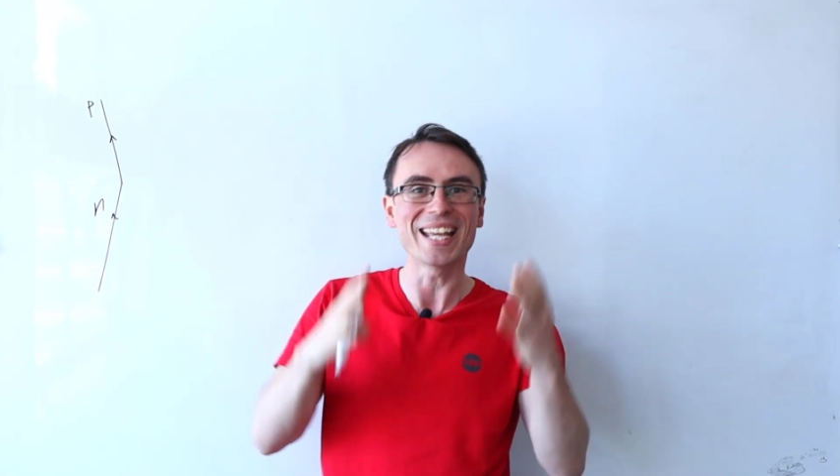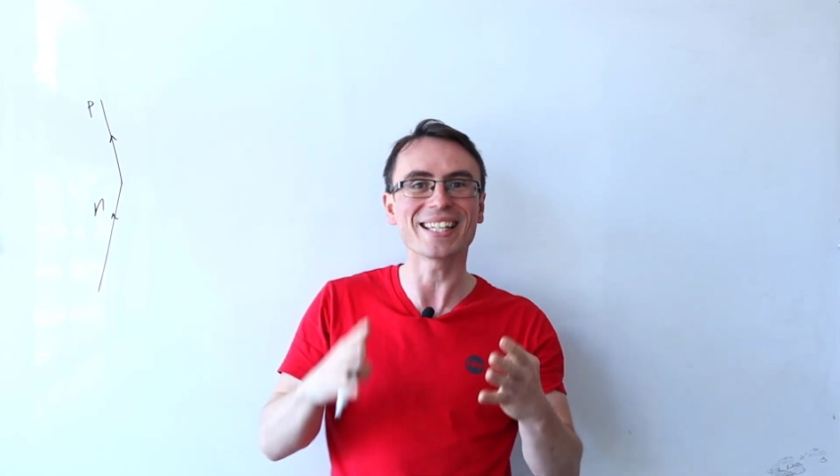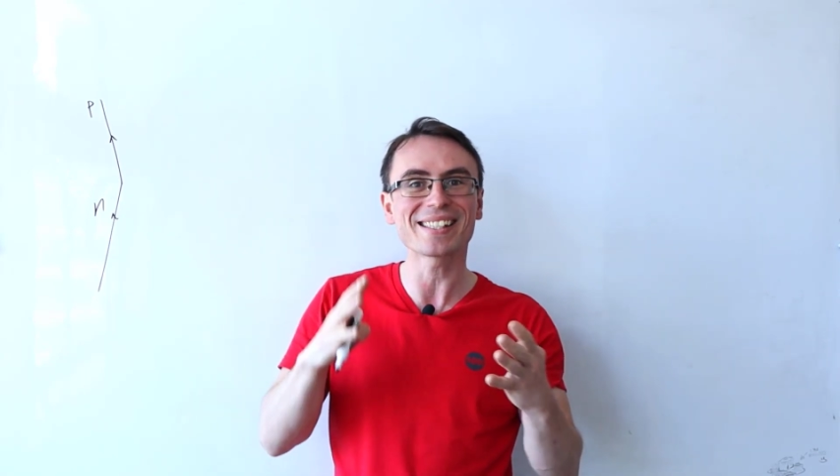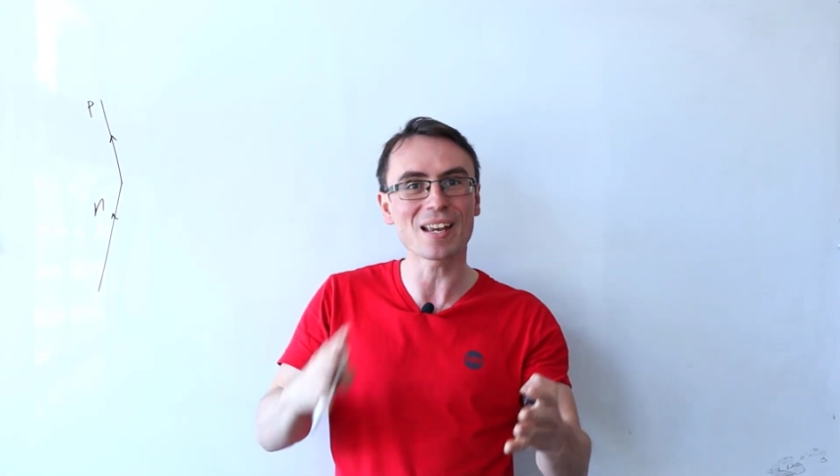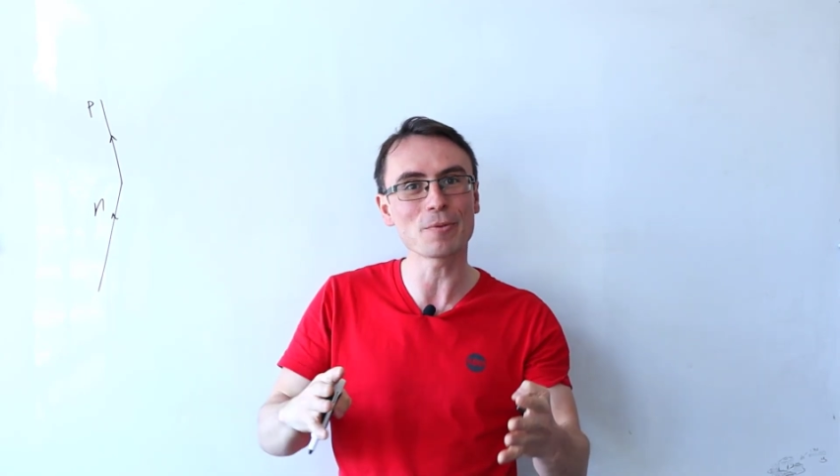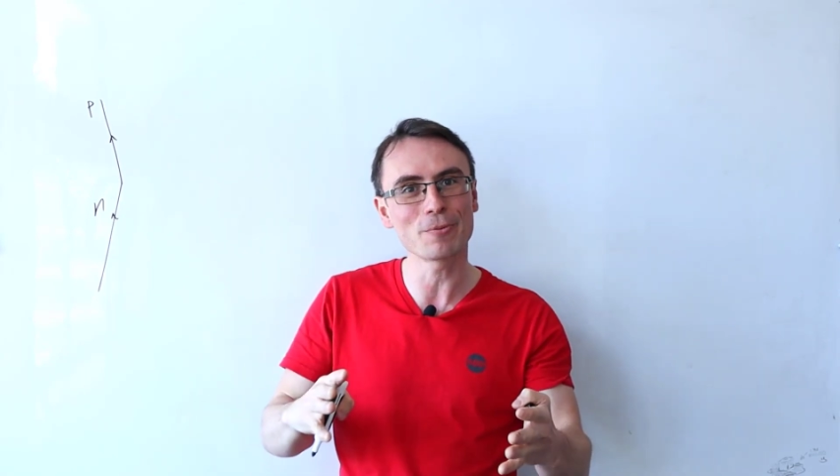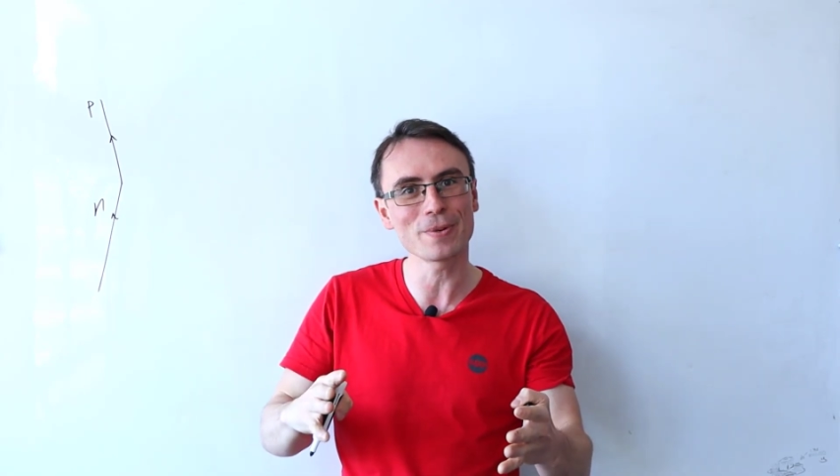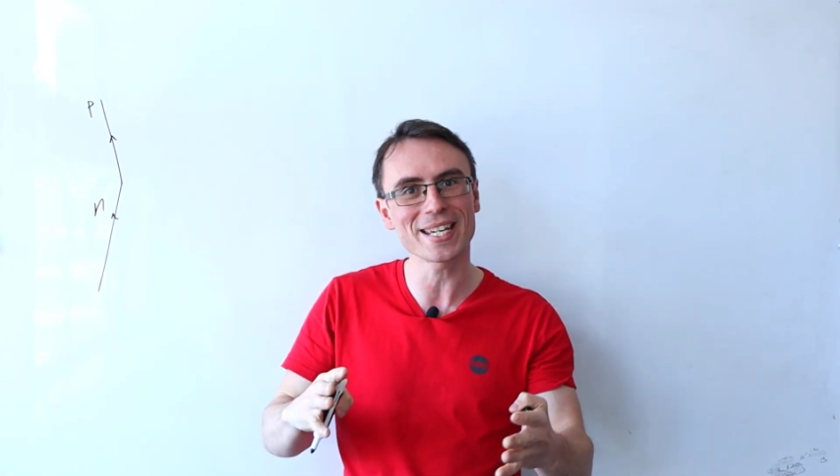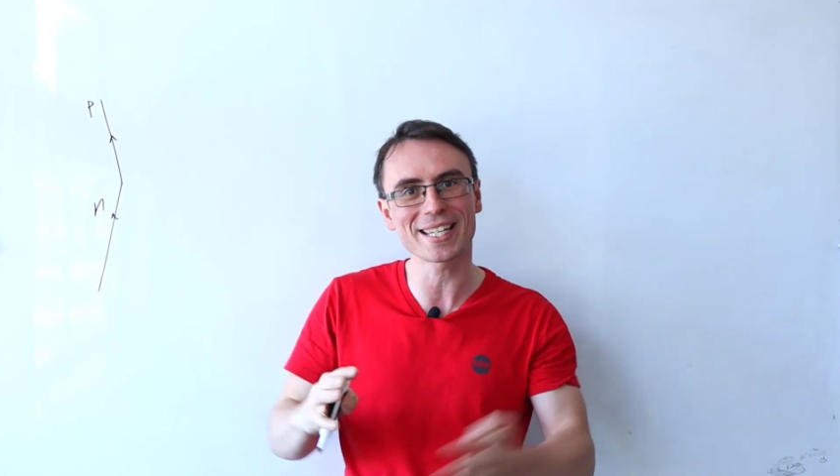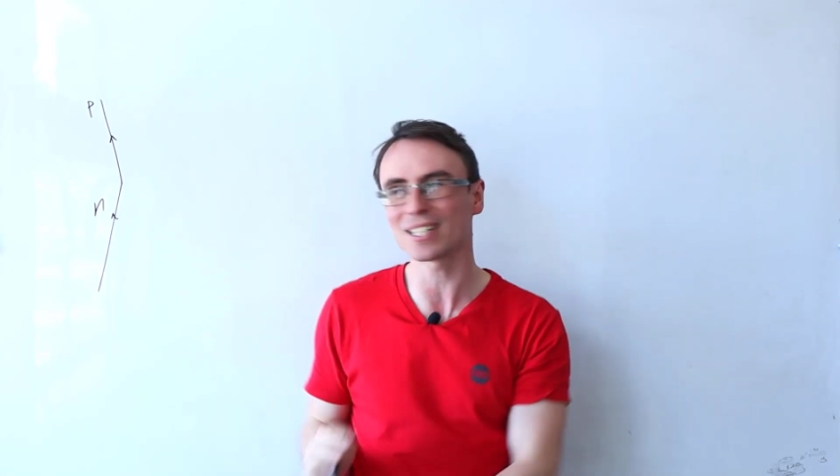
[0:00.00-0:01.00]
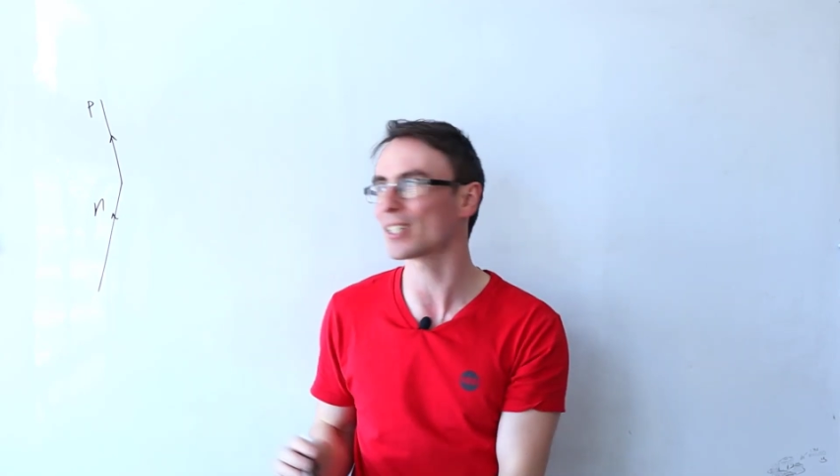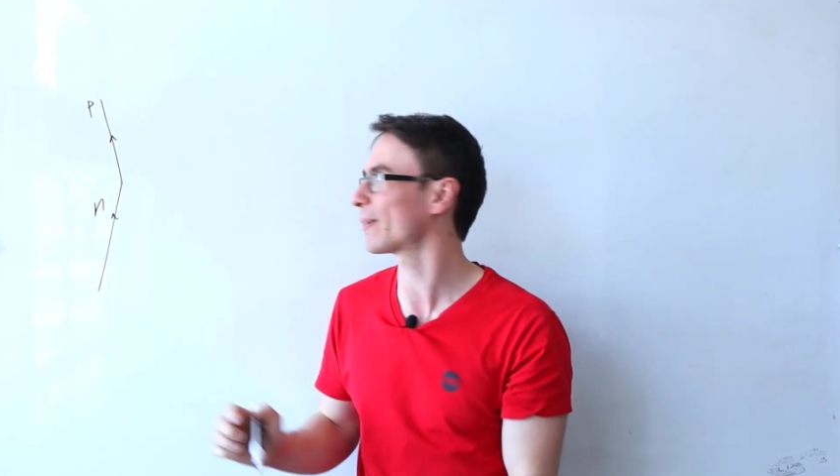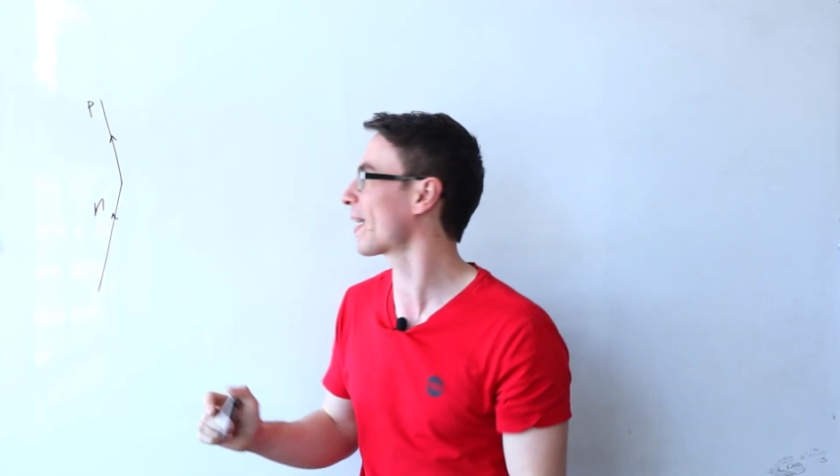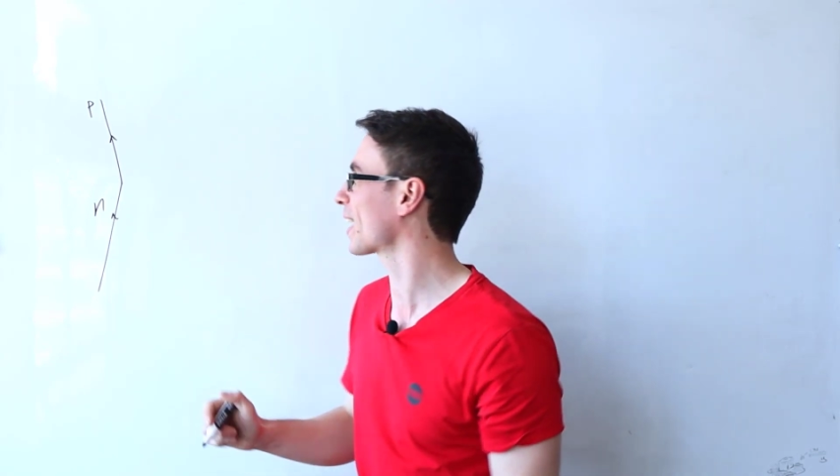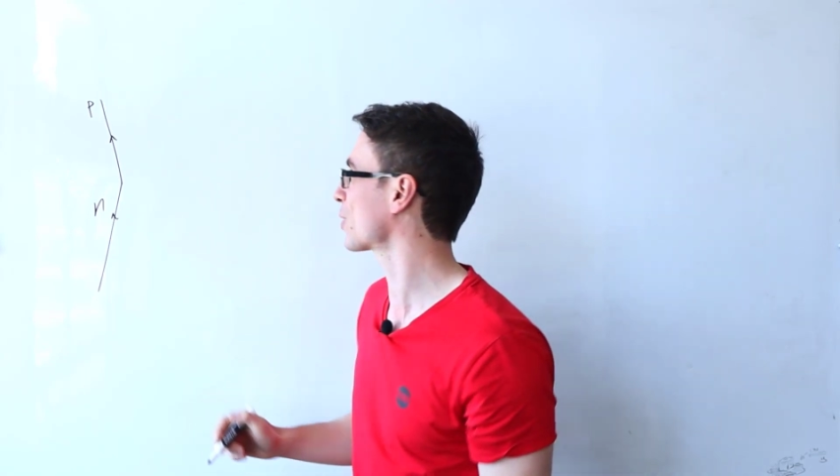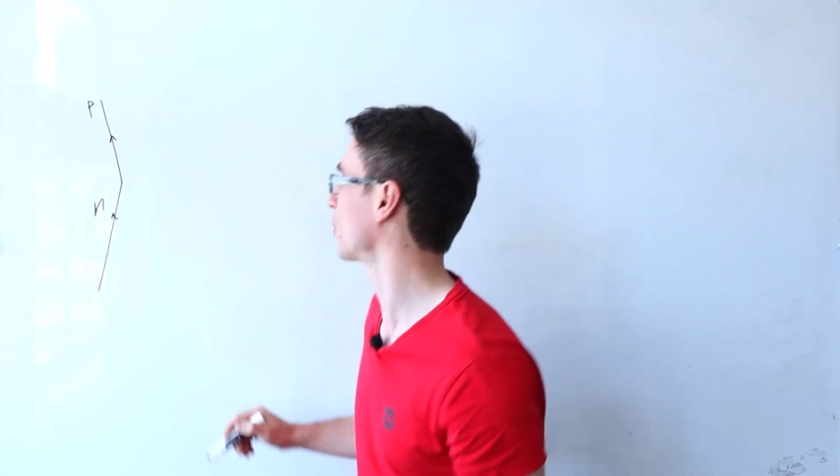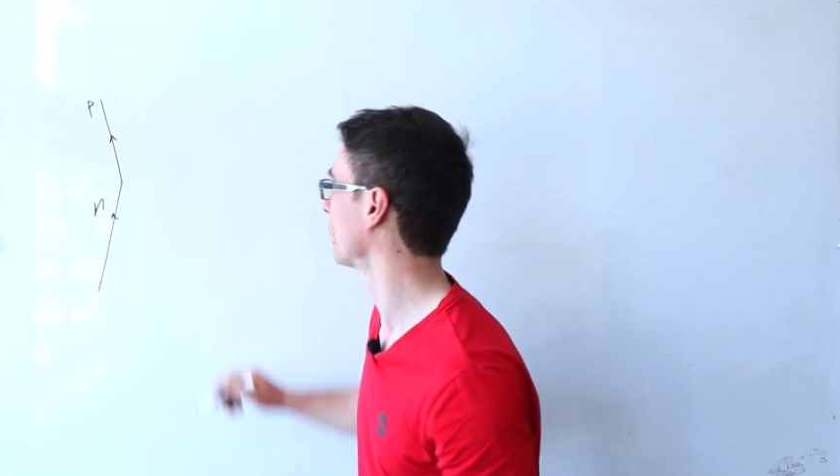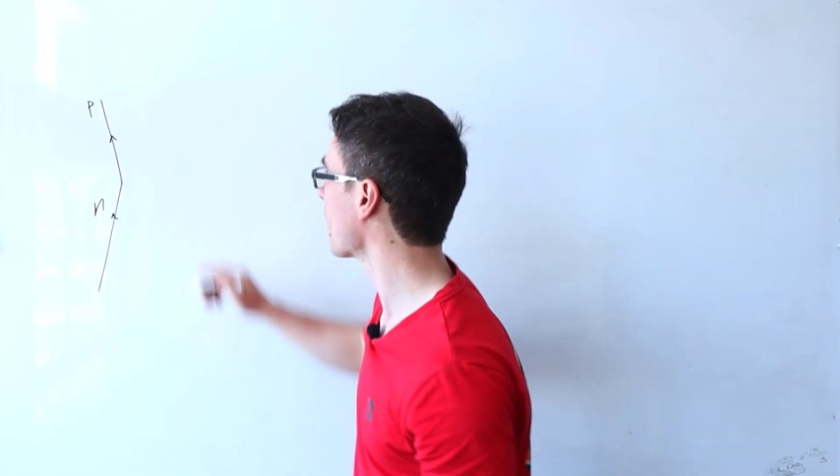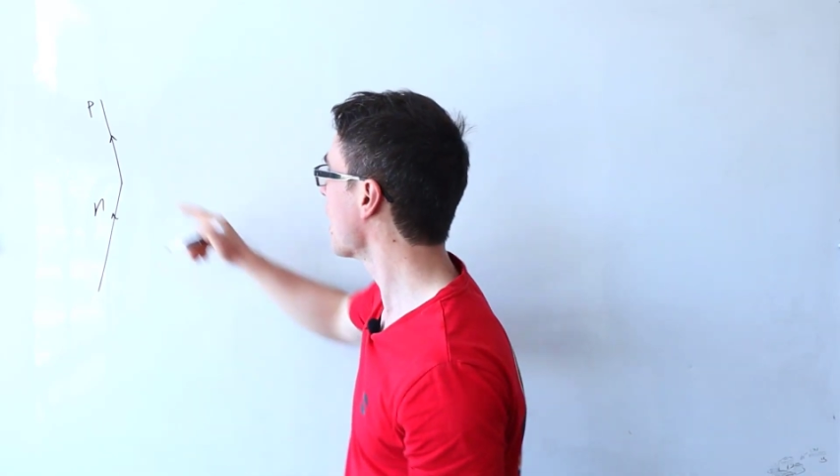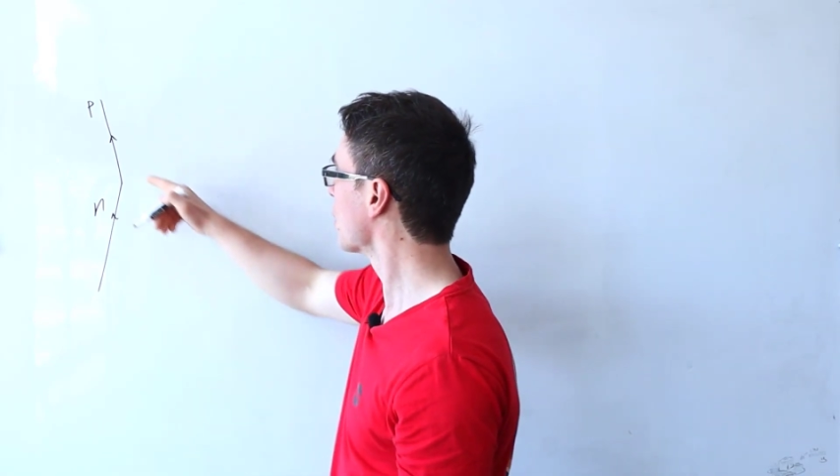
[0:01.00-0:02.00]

it is a weak interaction.